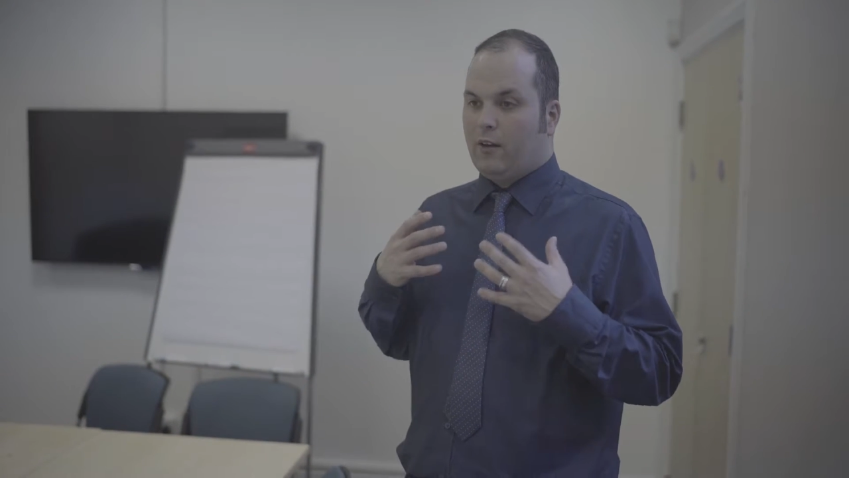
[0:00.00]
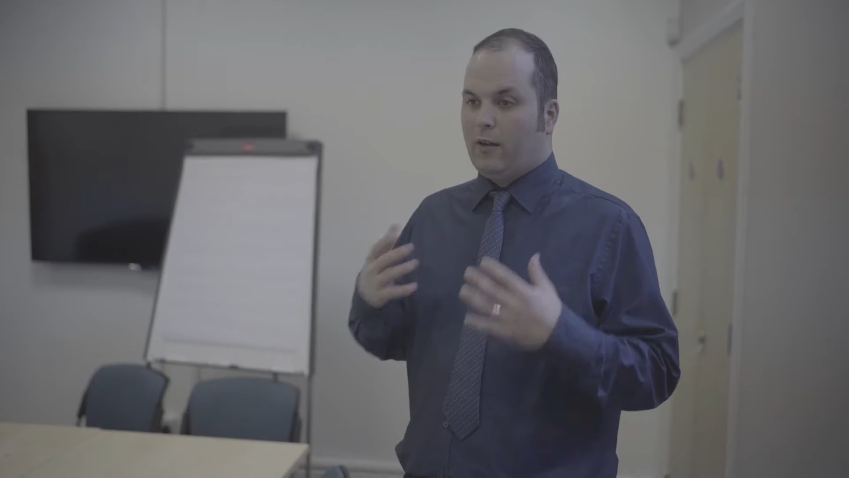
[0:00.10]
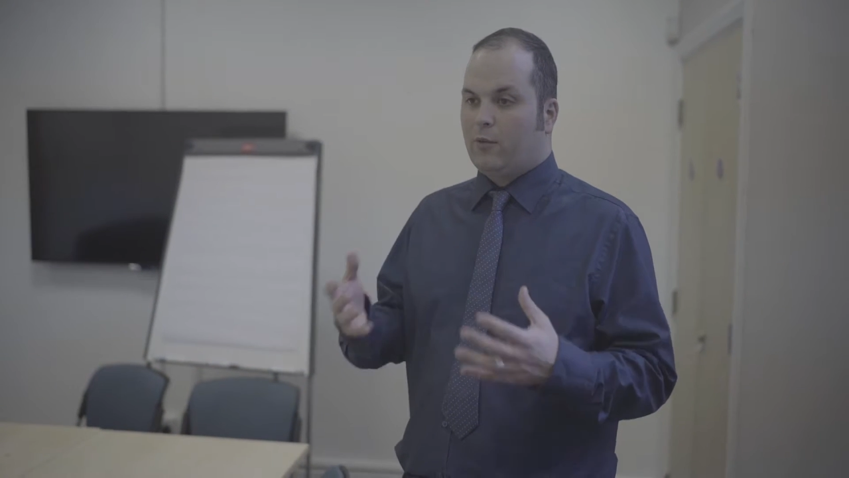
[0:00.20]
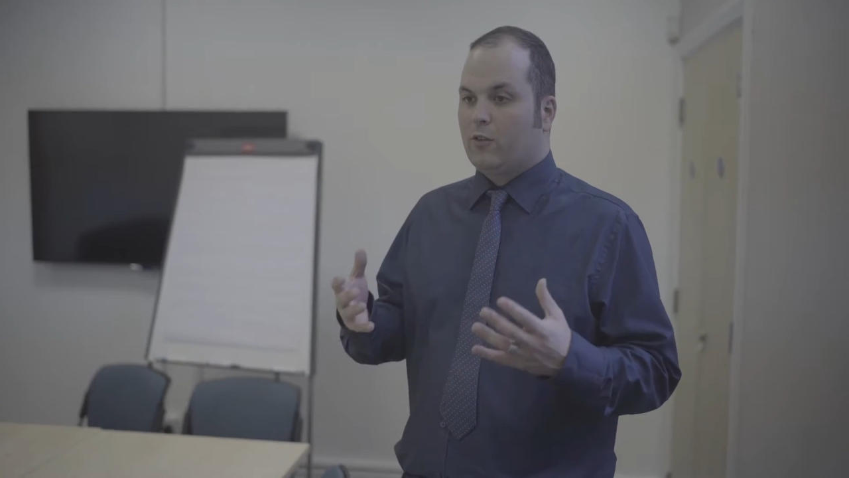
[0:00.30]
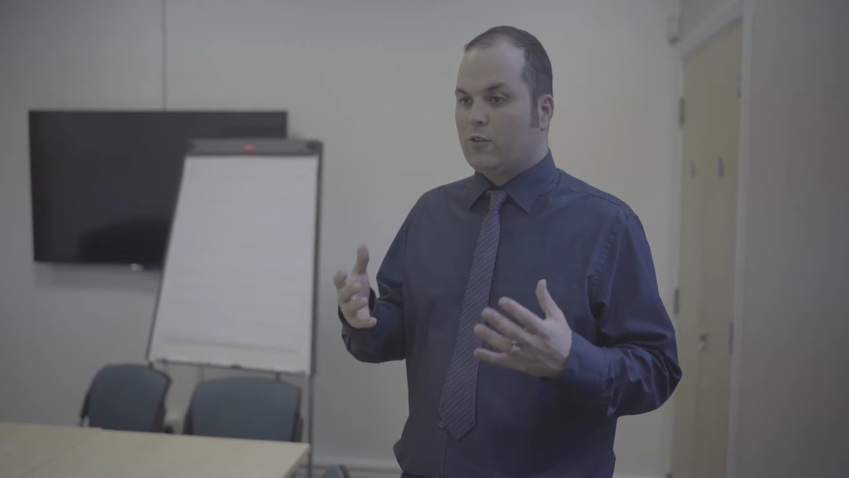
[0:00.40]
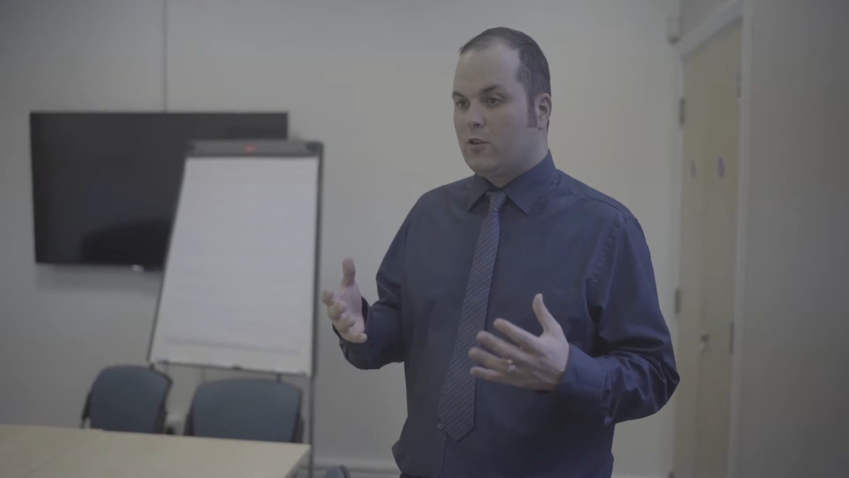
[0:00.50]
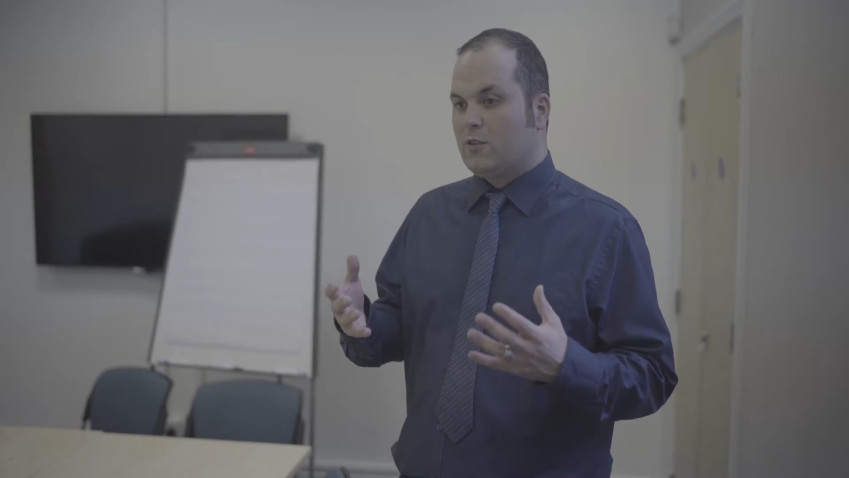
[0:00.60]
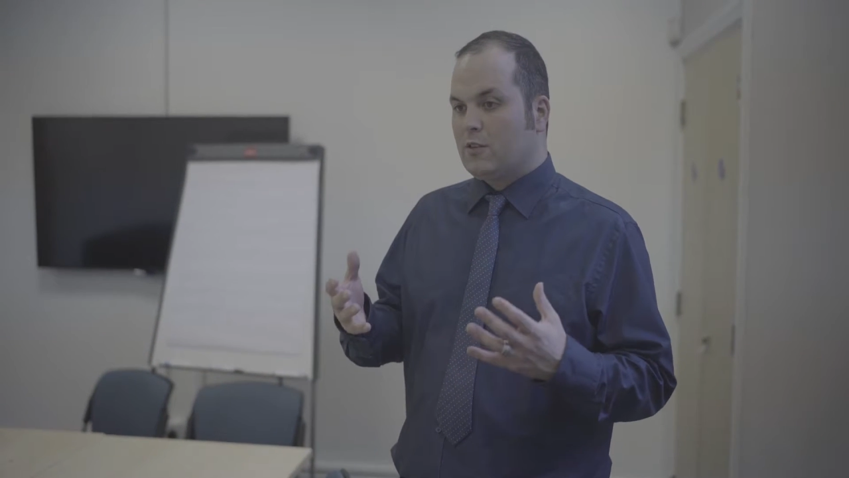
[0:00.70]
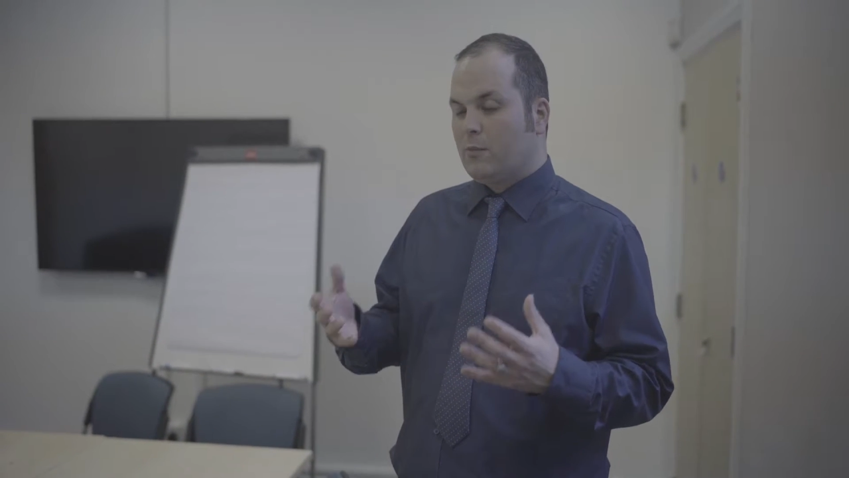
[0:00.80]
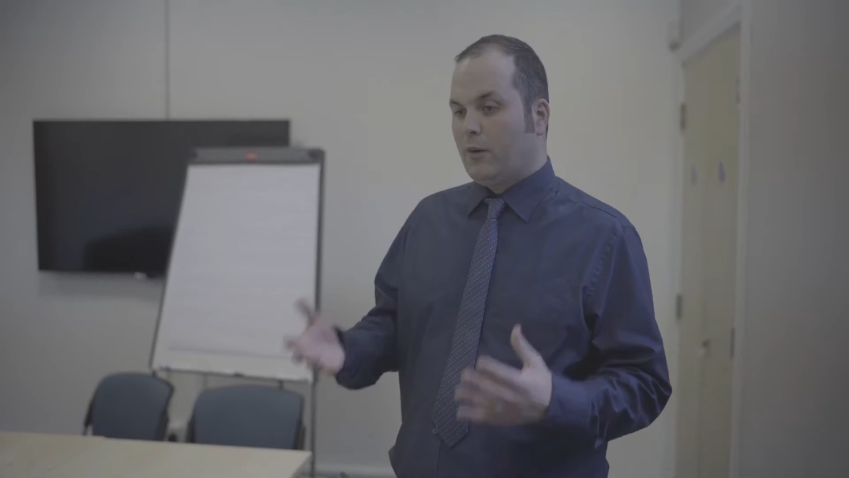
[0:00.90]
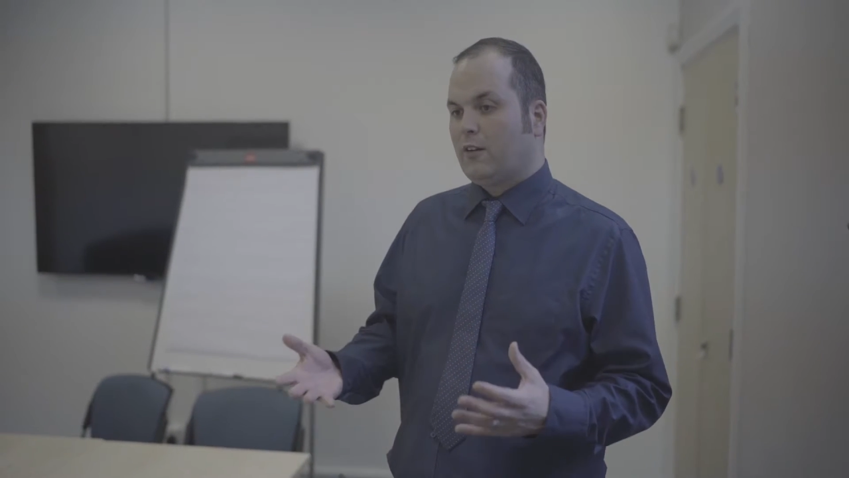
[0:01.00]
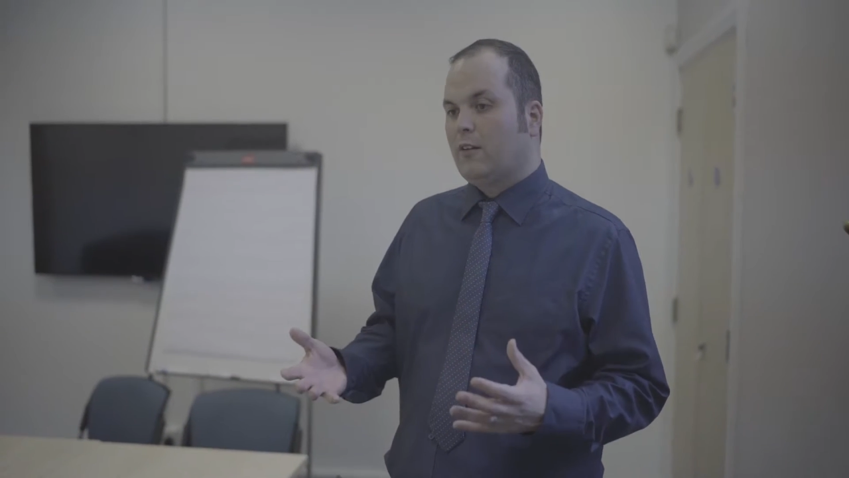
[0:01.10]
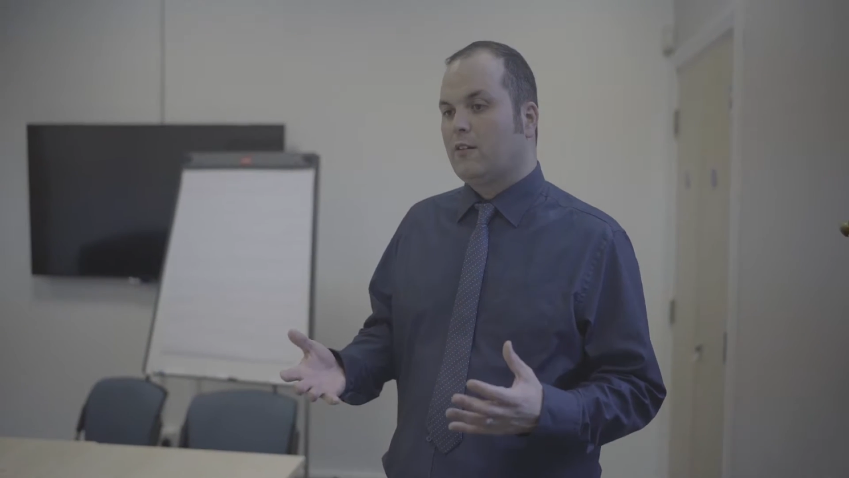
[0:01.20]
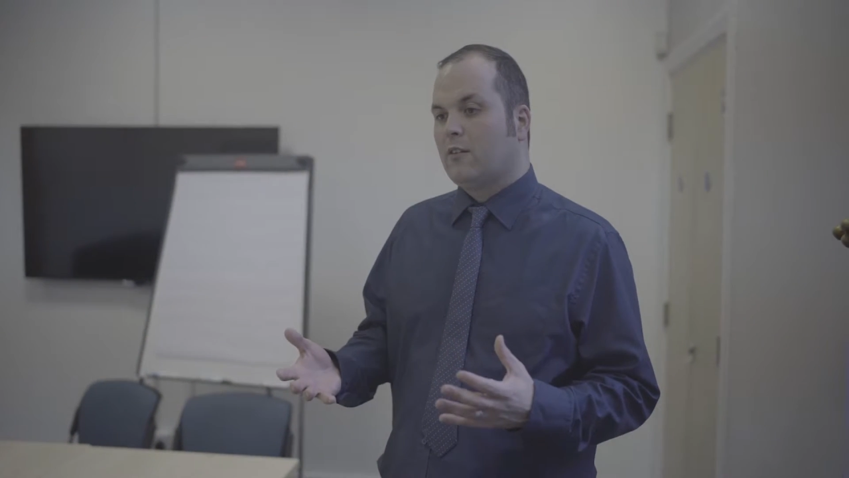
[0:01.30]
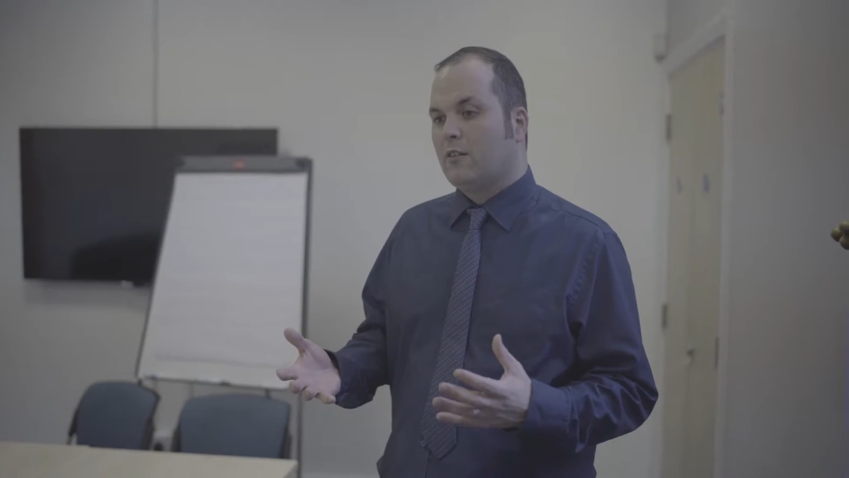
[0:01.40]
types of students it brings
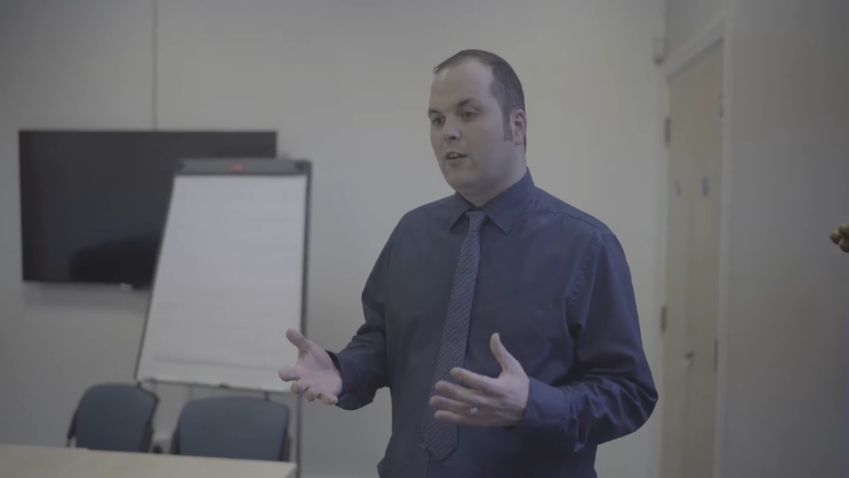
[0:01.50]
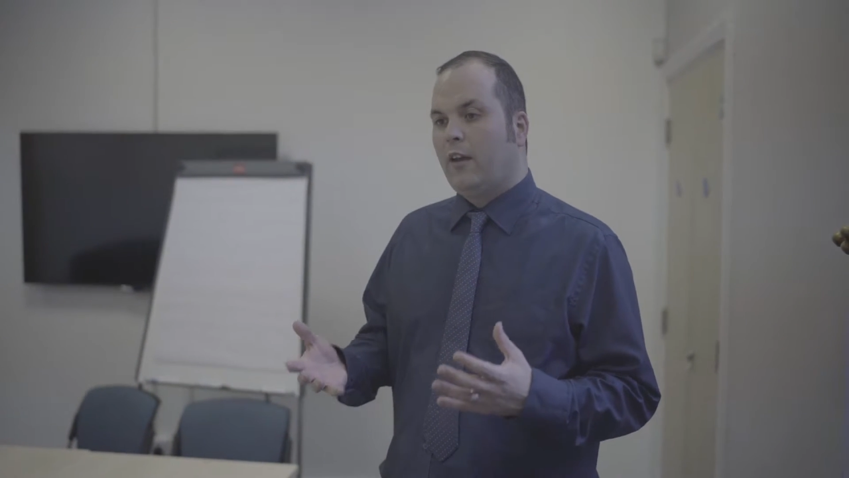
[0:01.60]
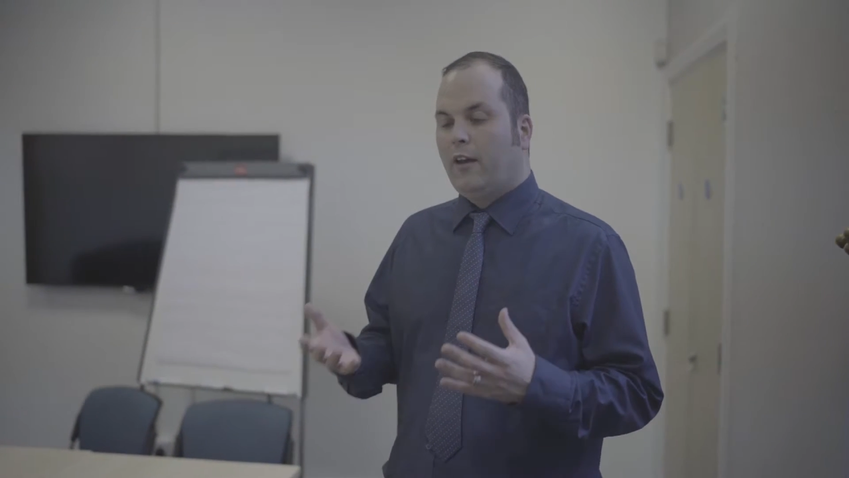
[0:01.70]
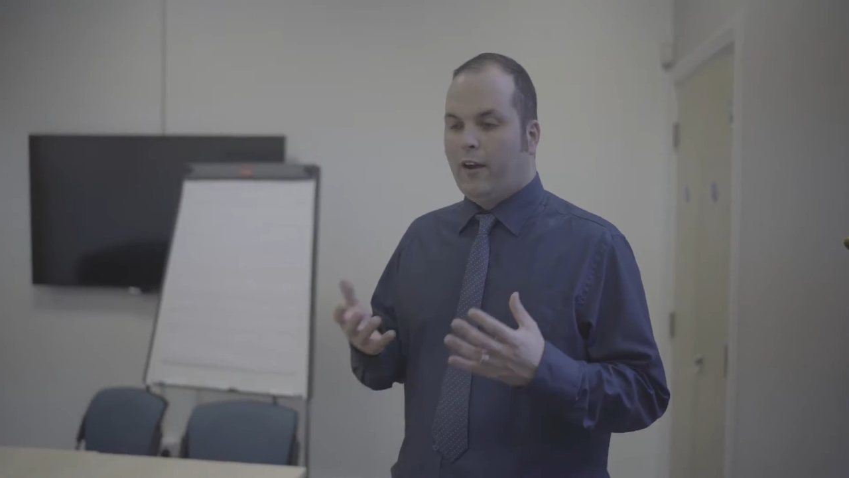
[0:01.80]
into